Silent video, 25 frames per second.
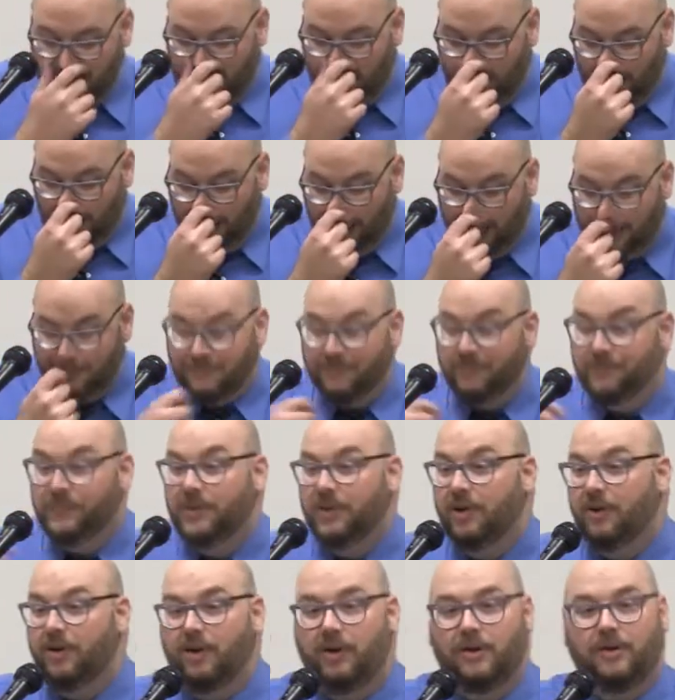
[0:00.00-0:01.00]
um,
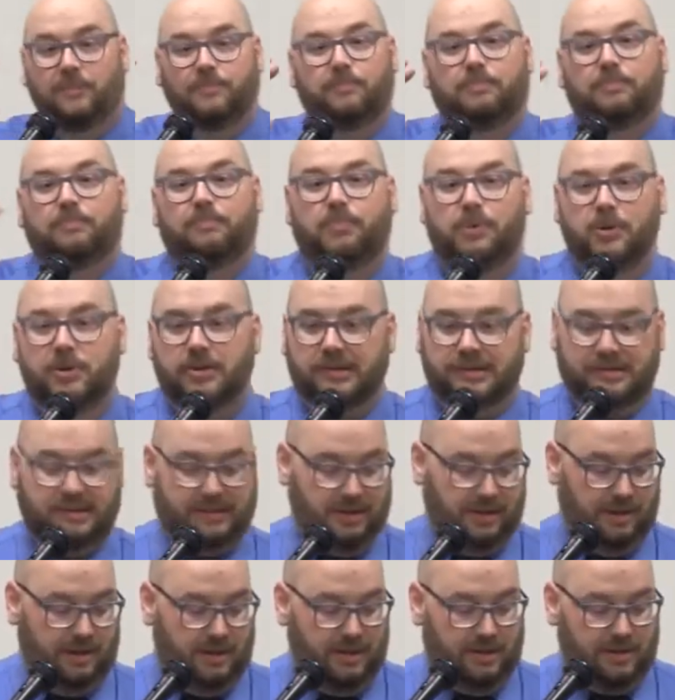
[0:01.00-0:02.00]
there are book,
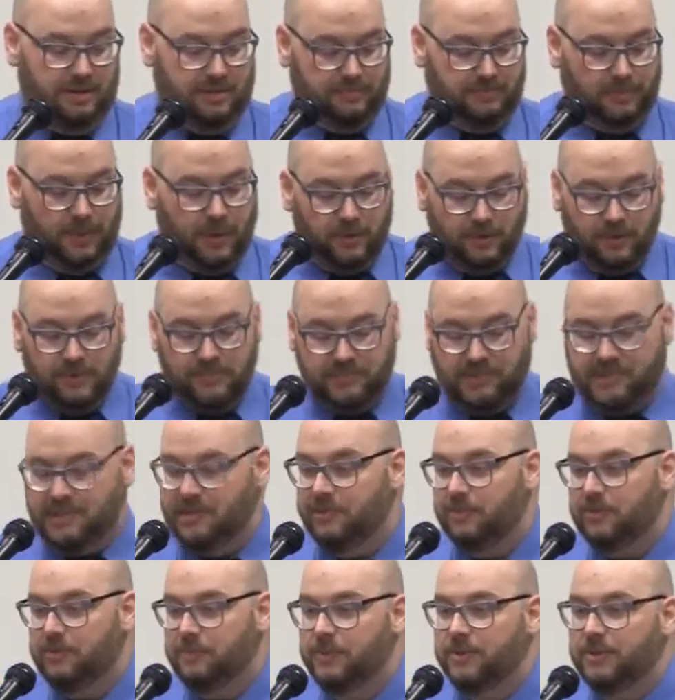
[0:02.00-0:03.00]
there are poems in
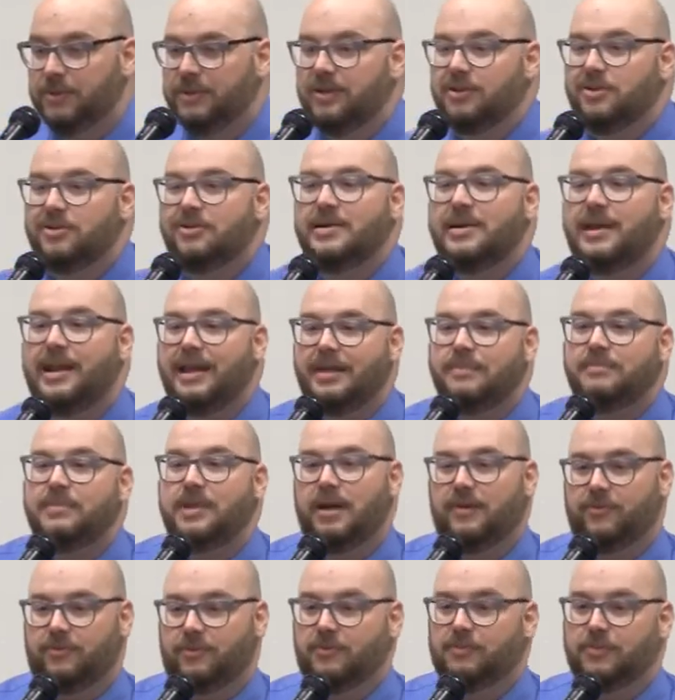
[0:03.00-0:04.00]
this book that are named
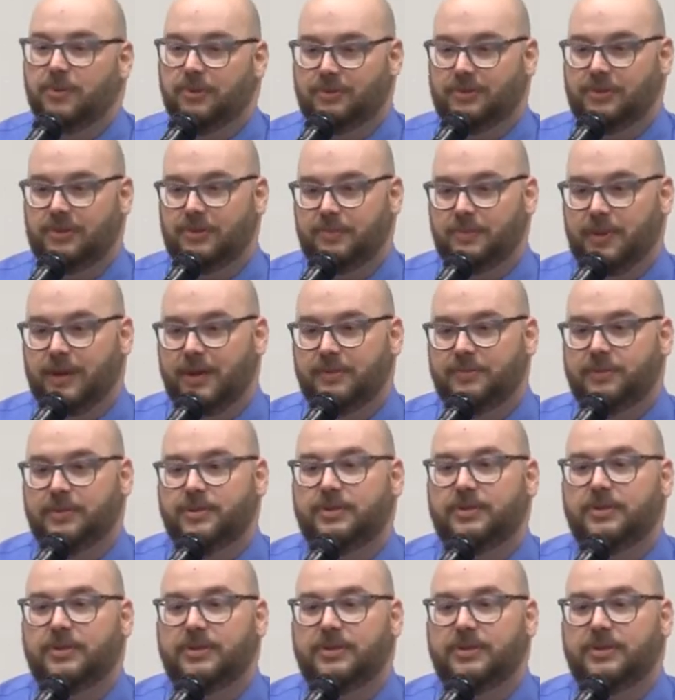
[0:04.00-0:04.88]
after books of the Bible.